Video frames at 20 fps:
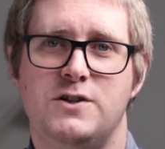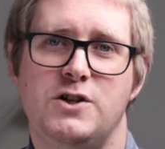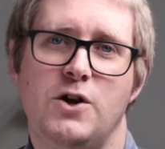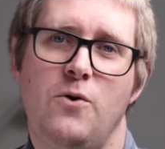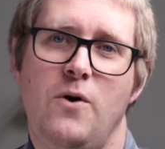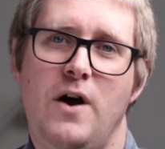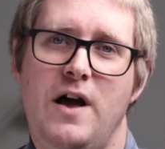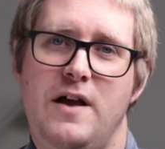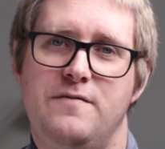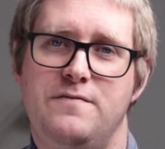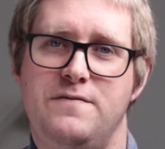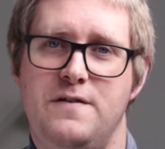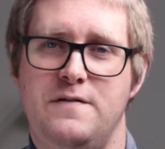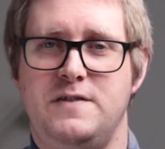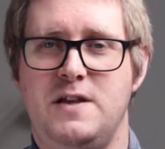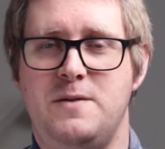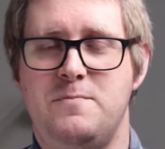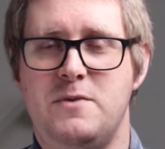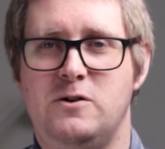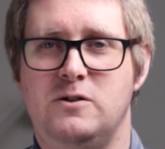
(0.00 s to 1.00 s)
So a
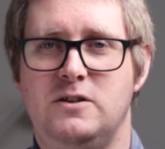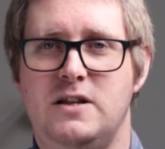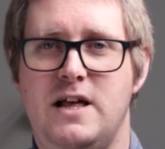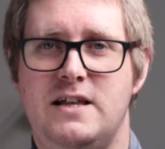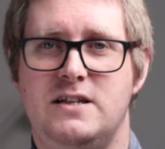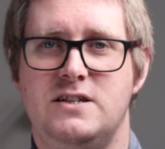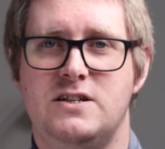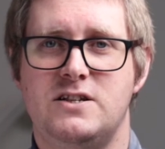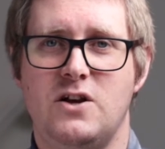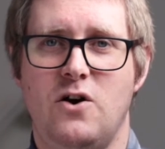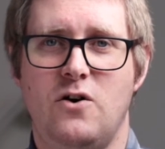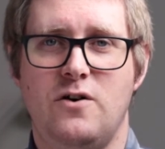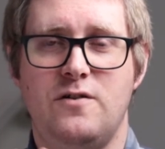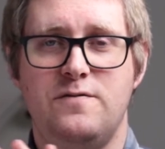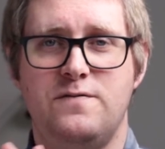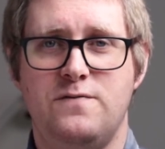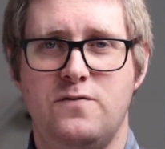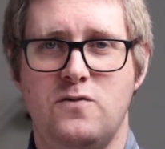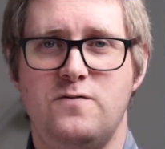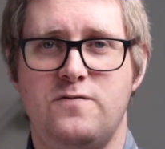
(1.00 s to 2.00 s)
50mm lens on a
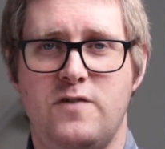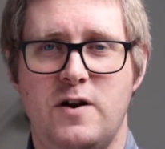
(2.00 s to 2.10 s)
full